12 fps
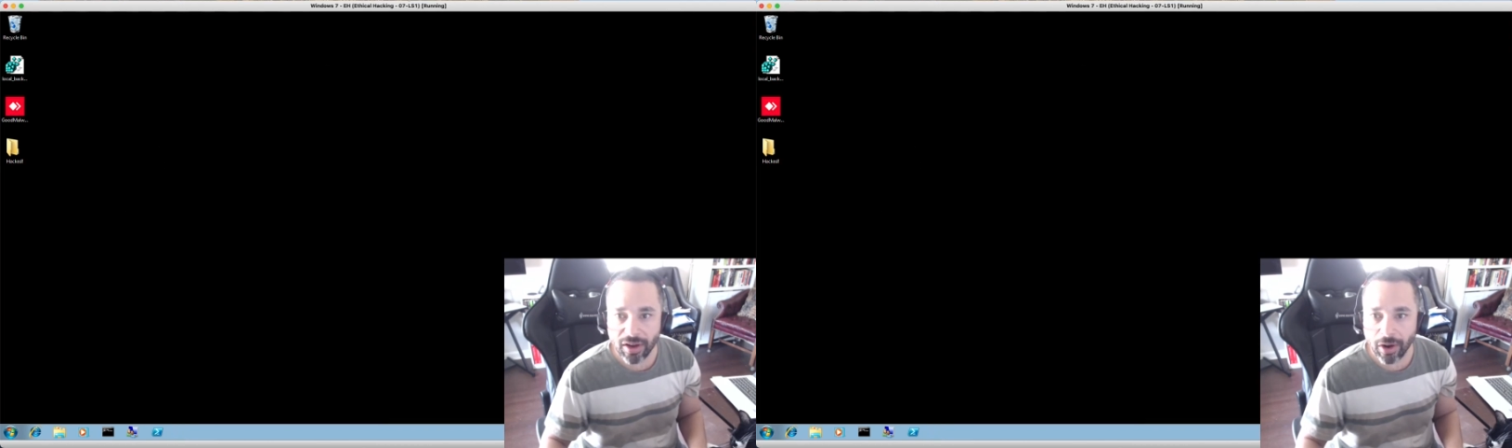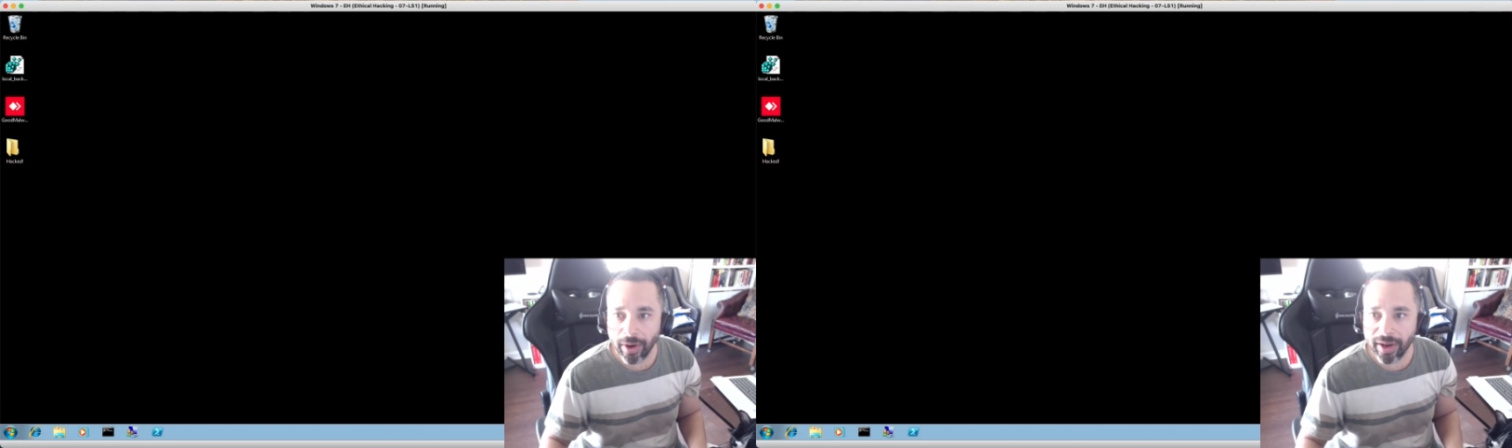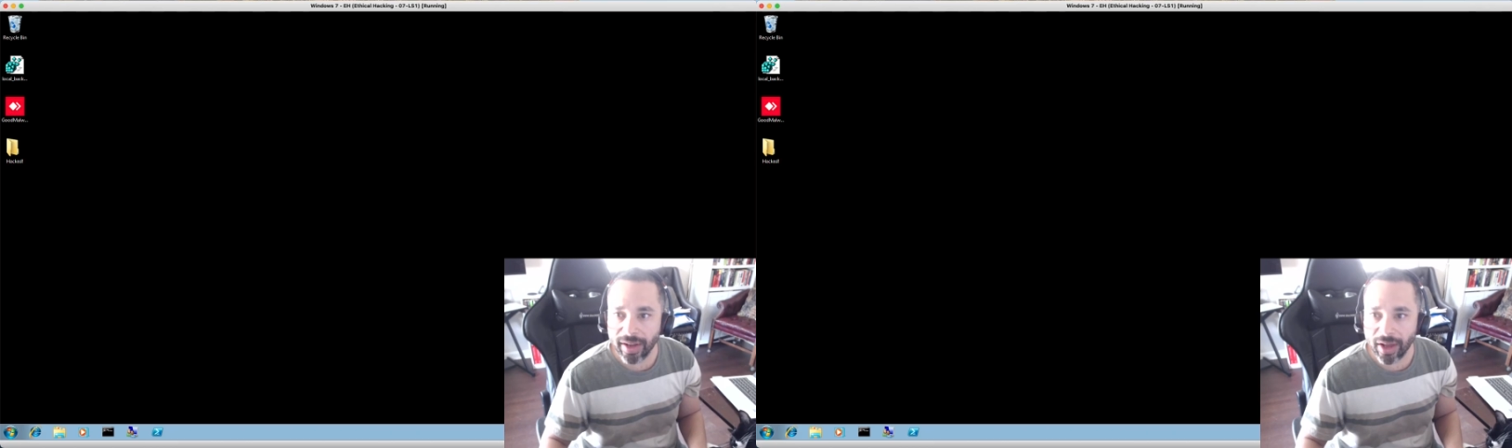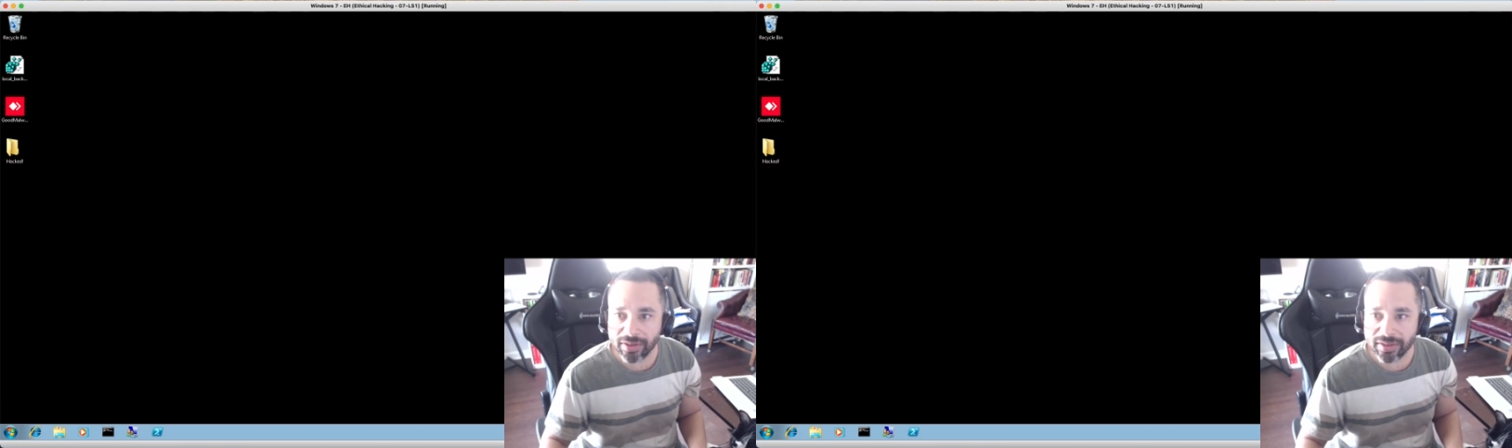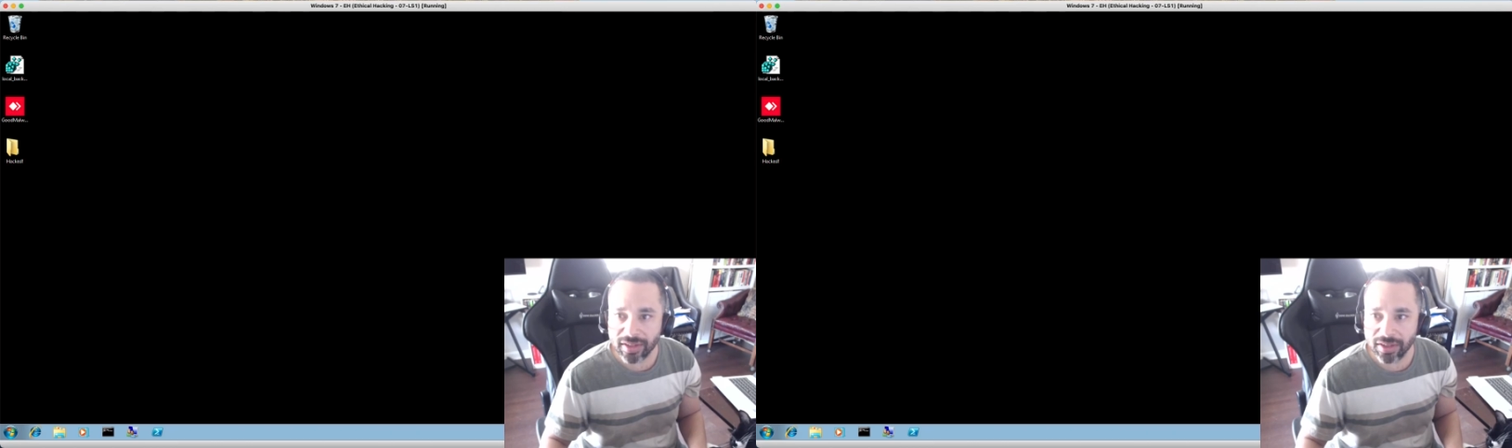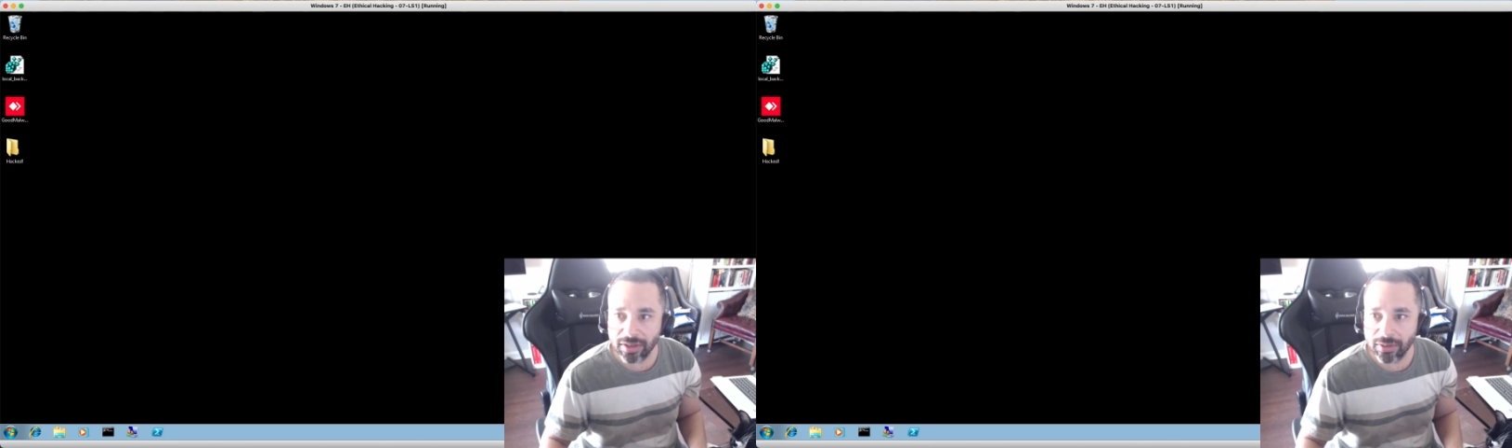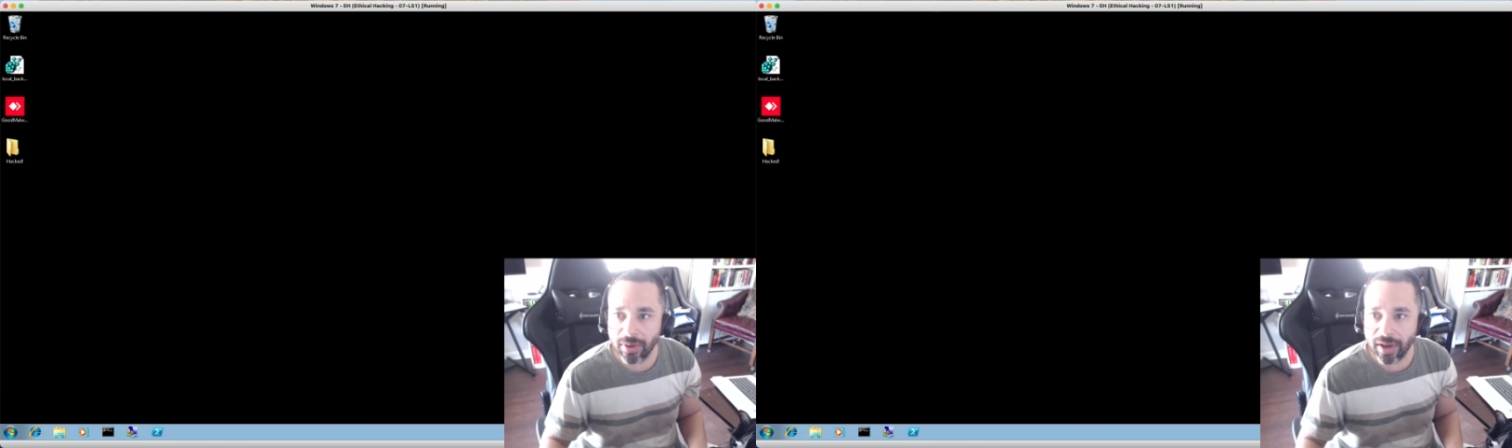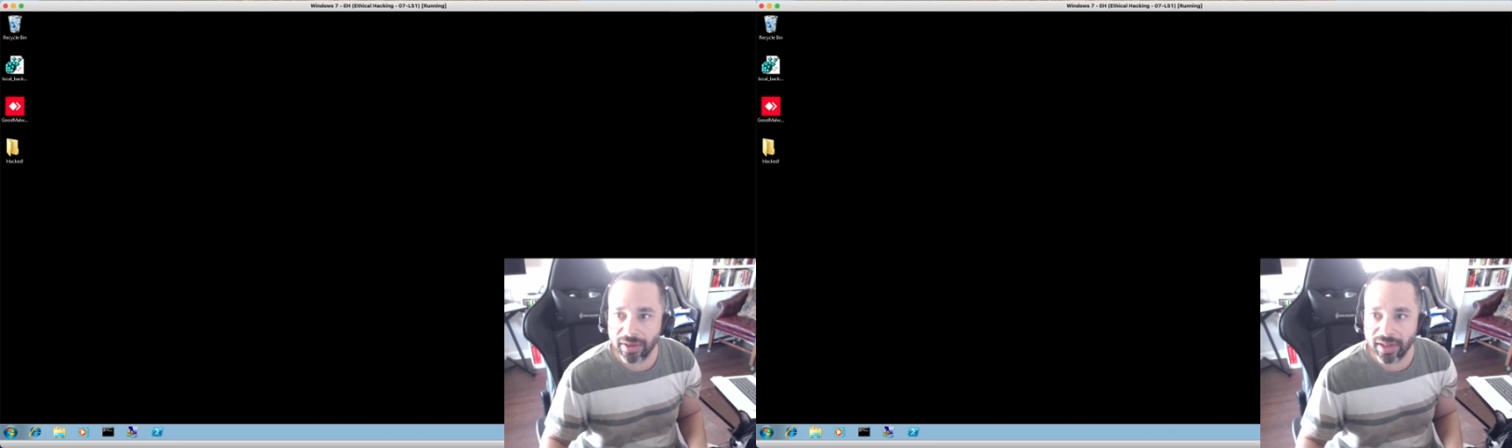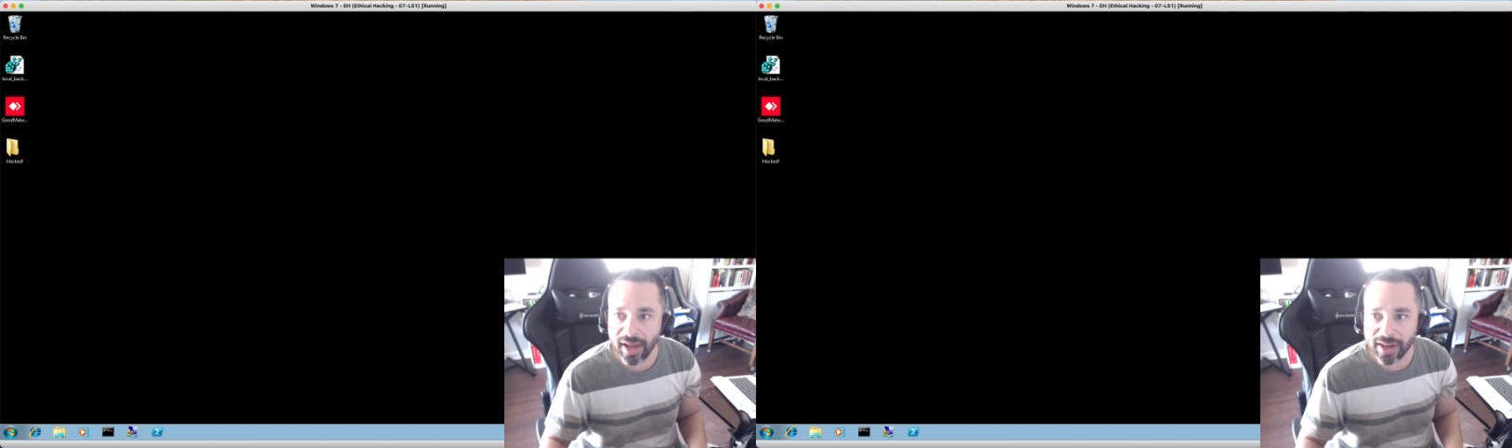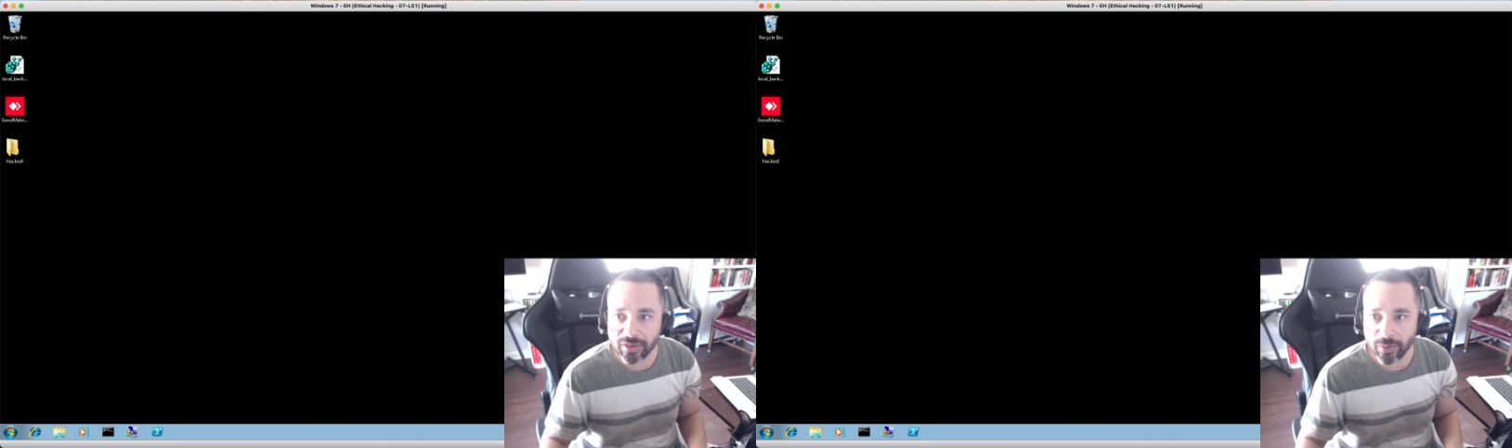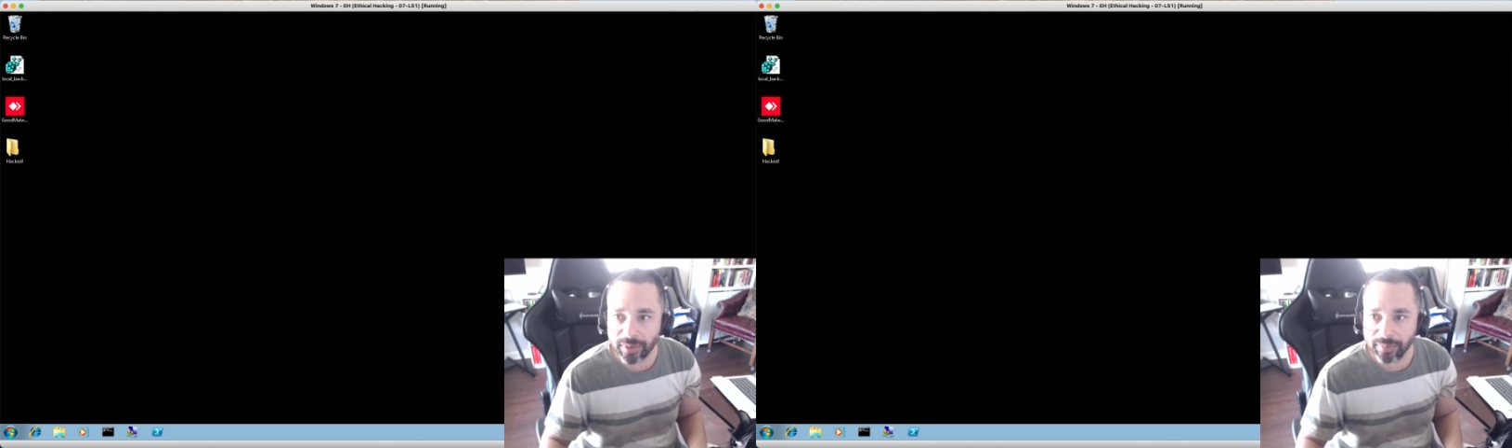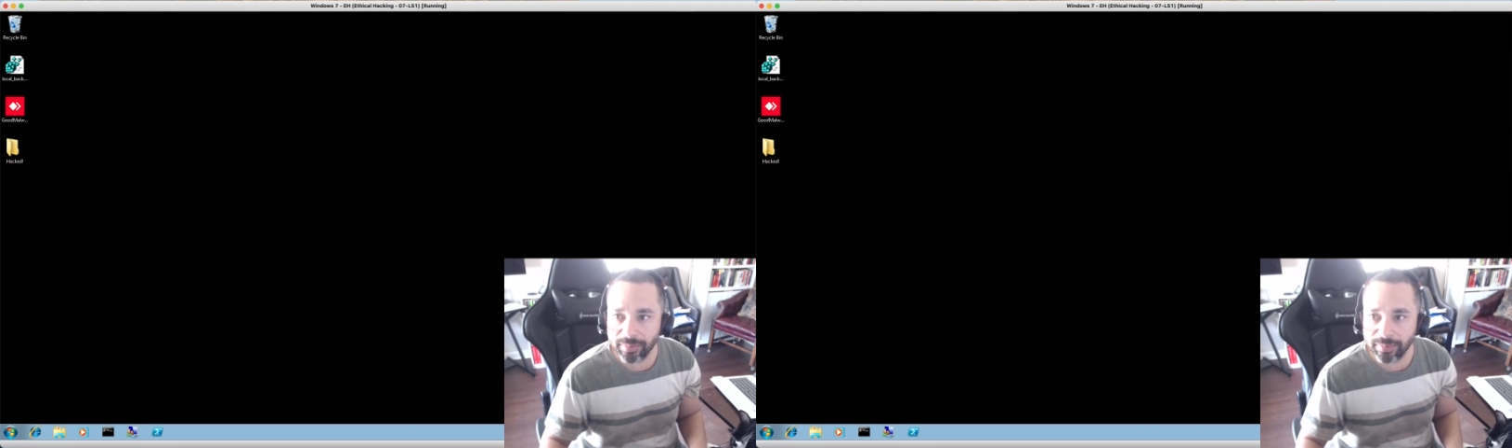All right, I'll see you on the next one.